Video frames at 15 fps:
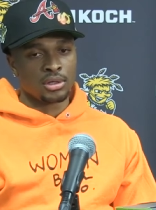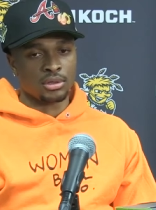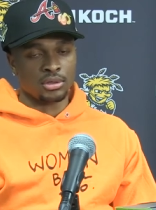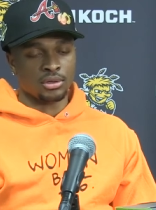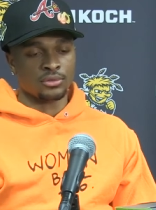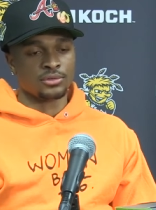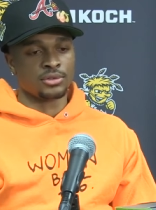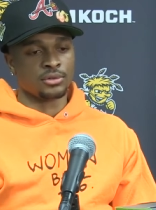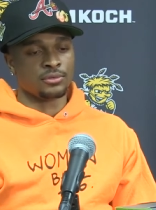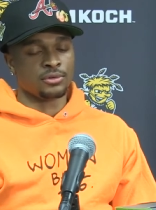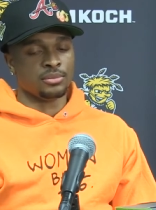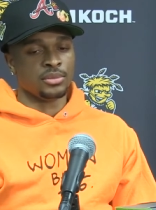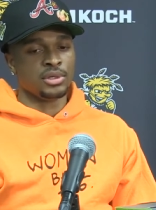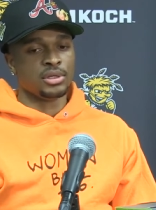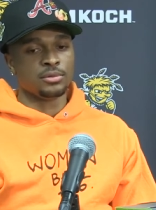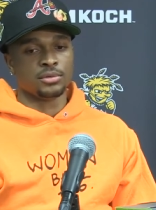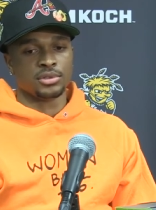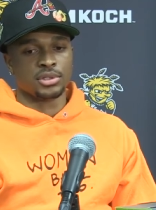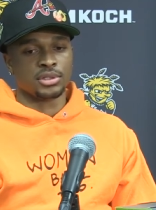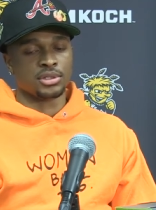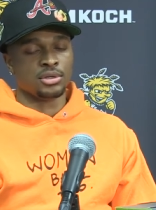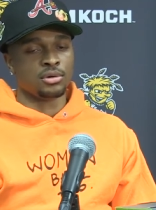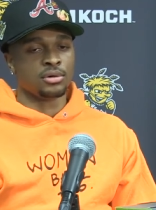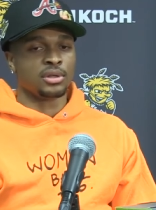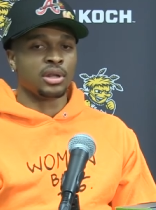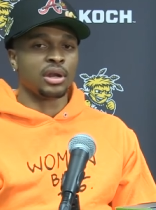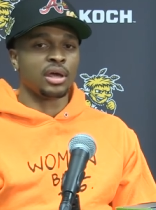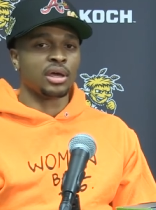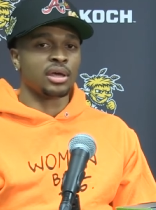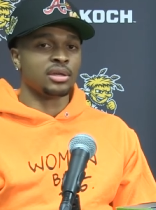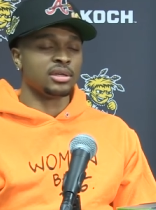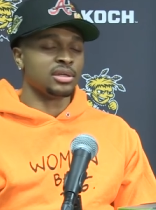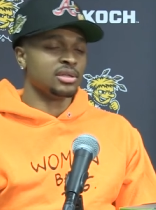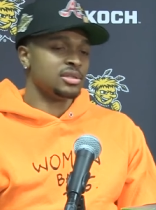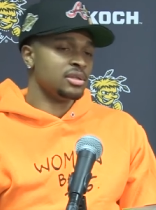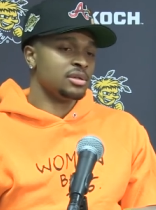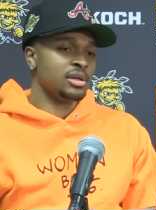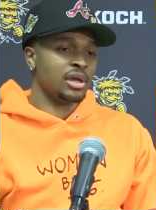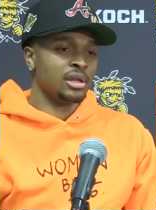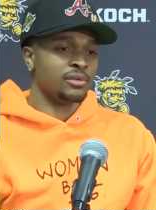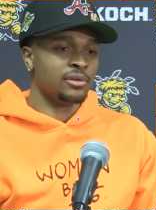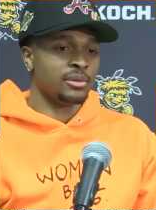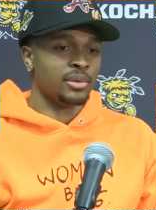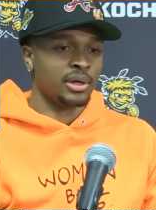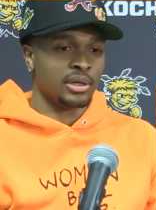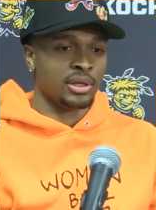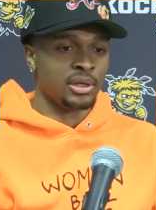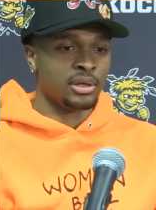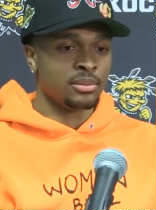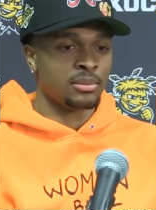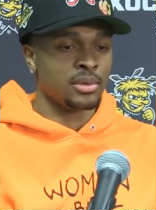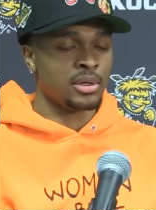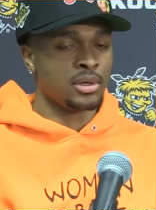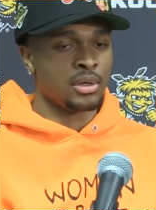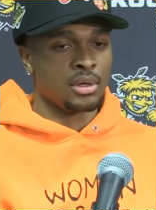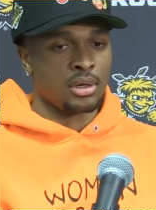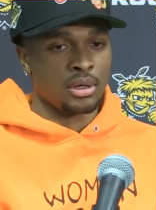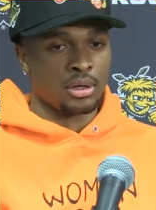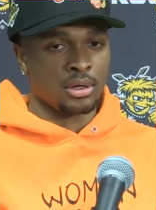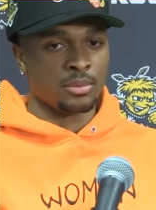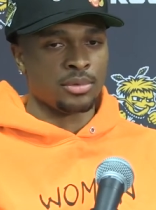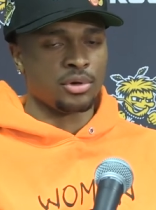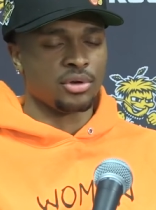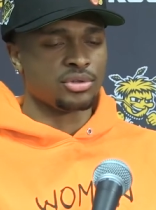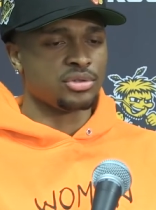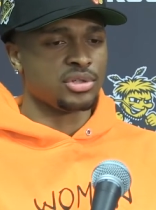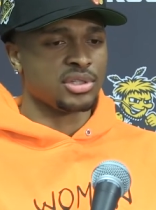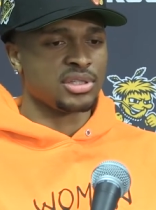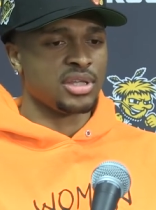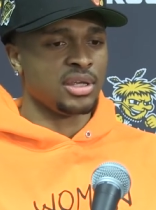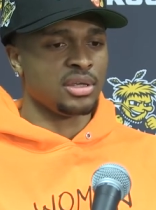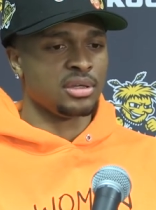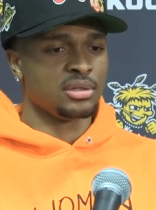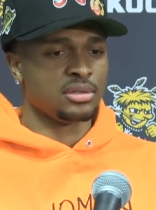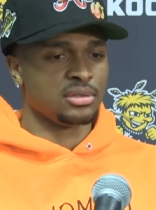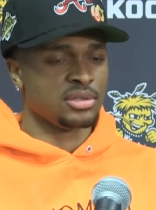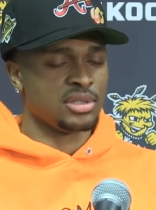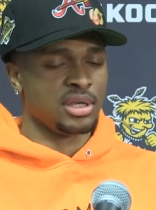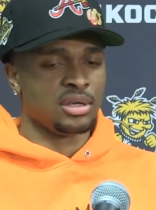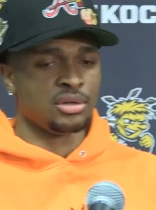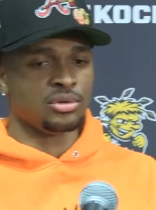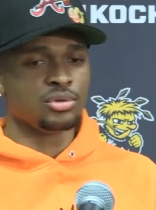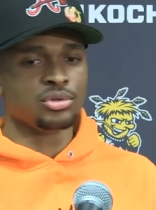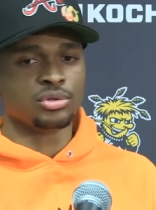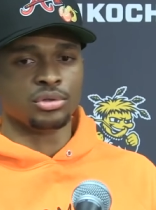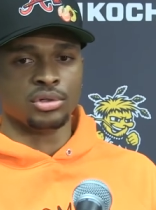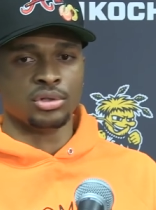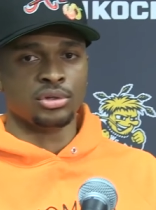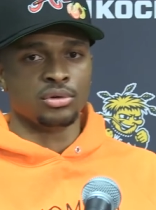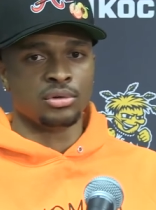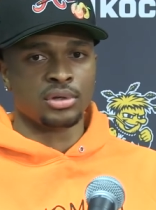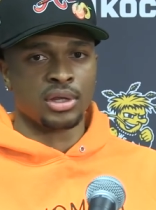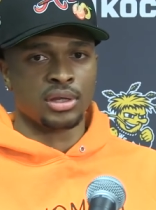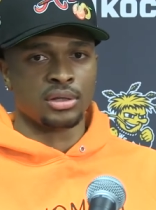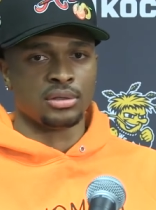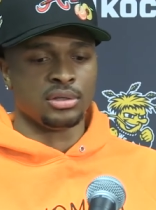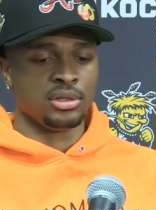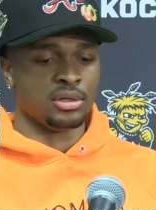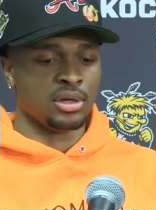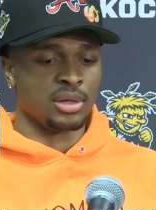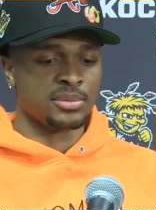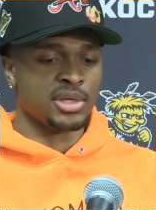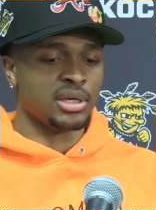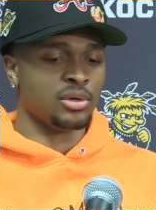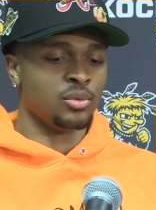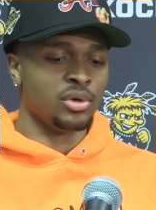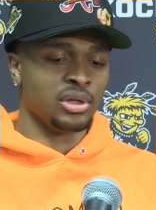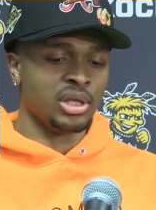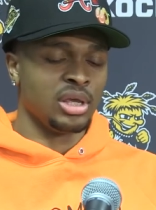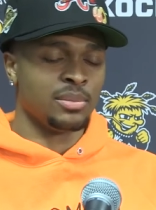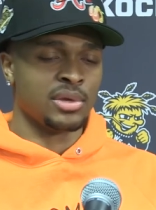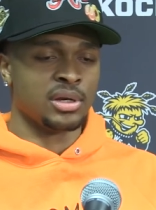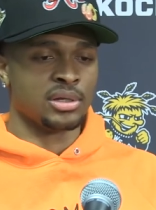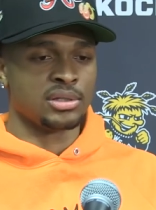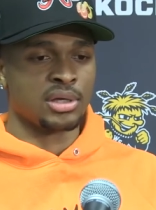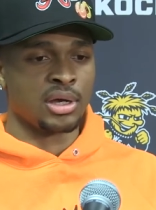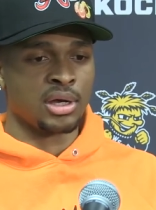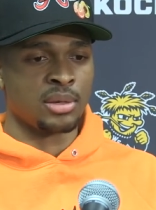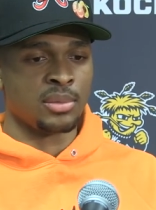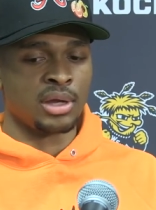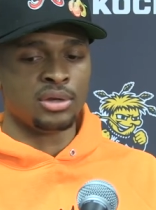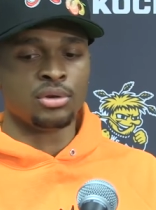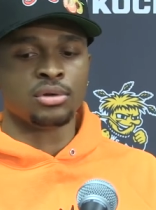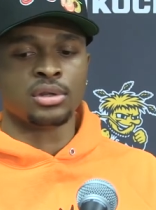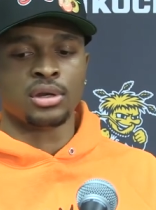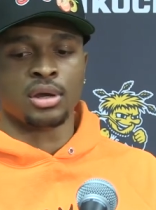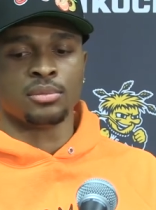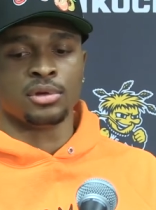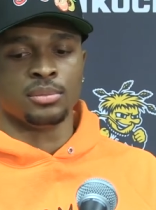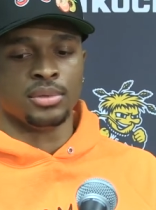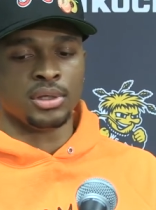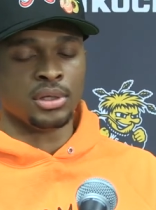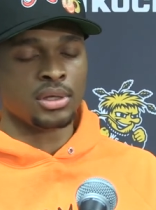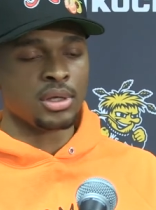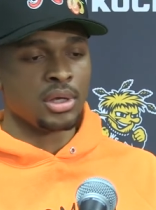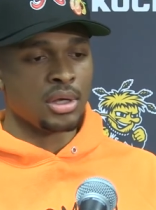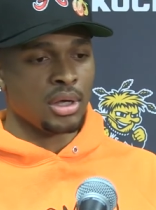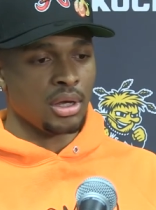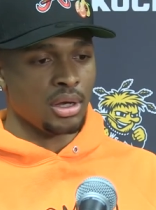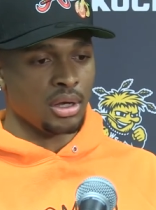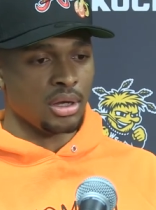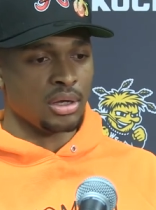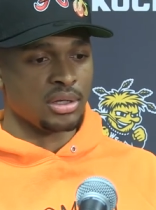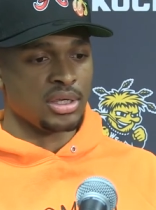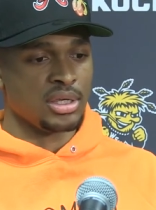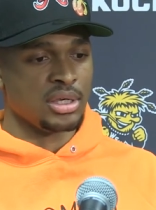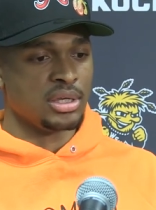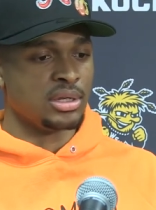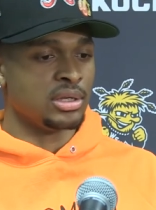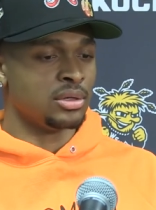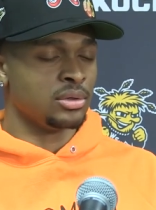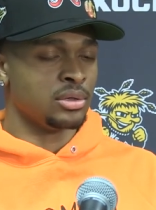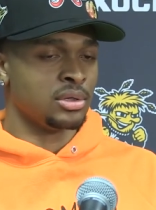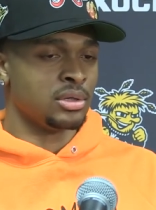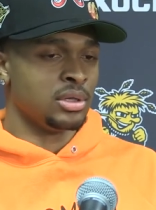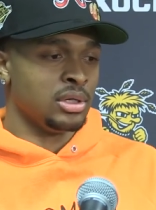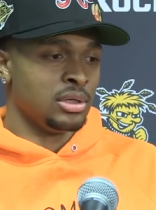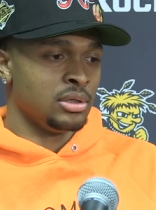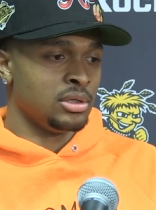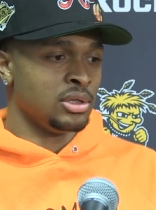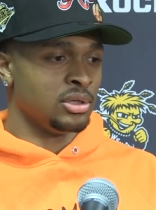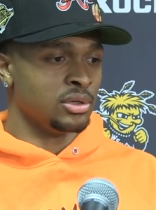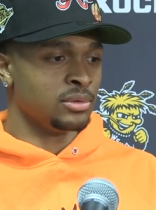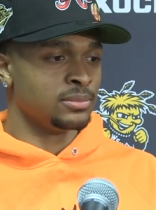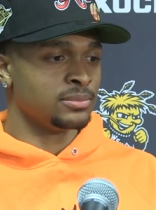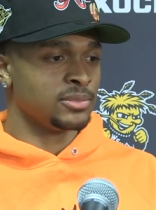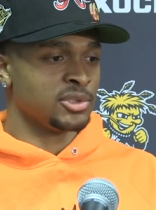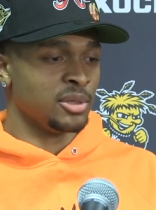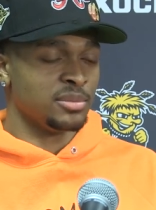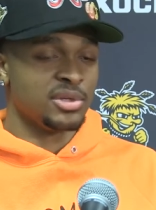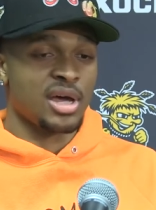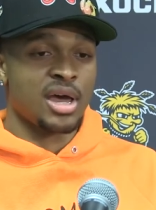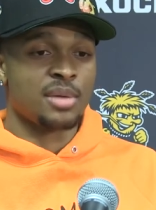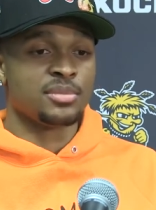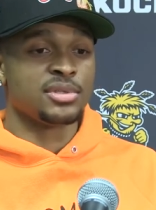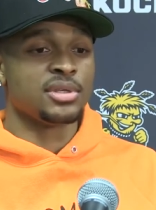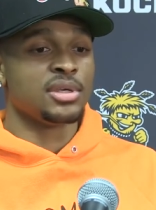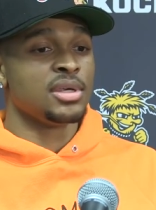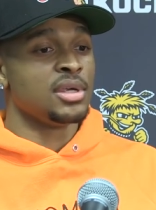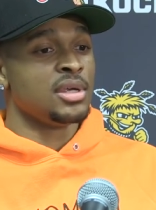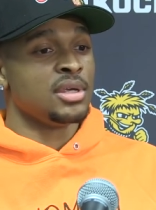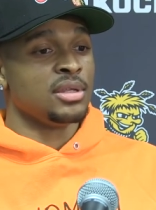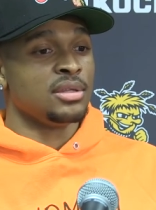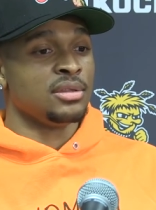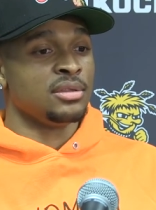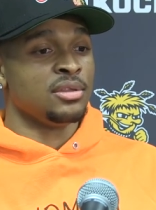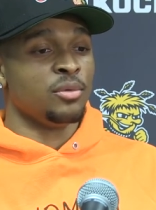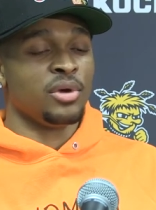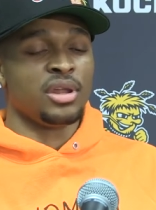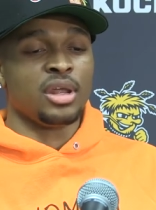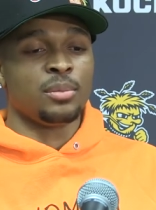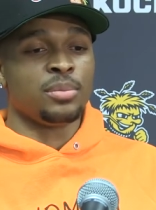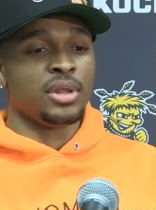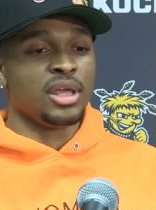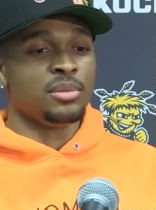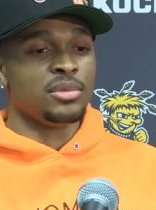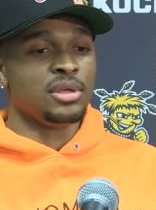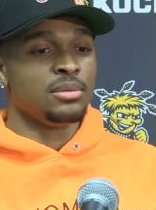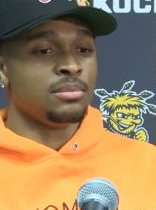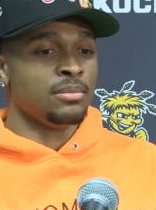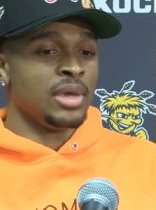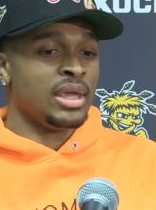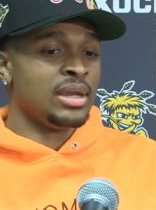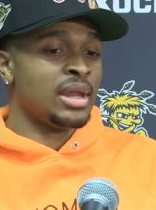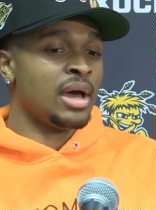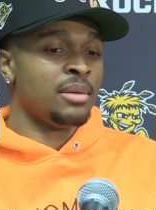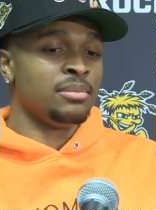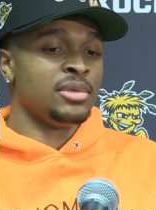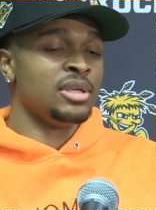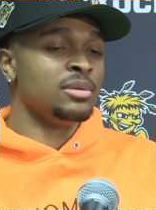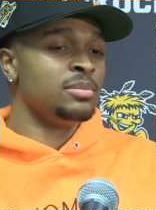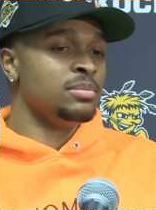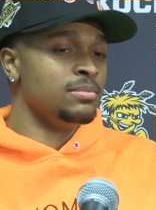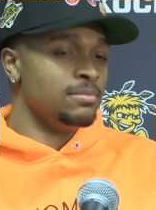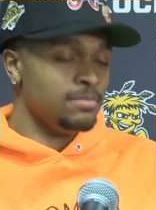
you know. So for me, it was just knowing that I had to continue to elevate my game, but also just staying neutral and knowing that, you know, I'm taking one game at a time. I know that I'm going to be keyed in on, and, you know, sometimes the way they play me may not be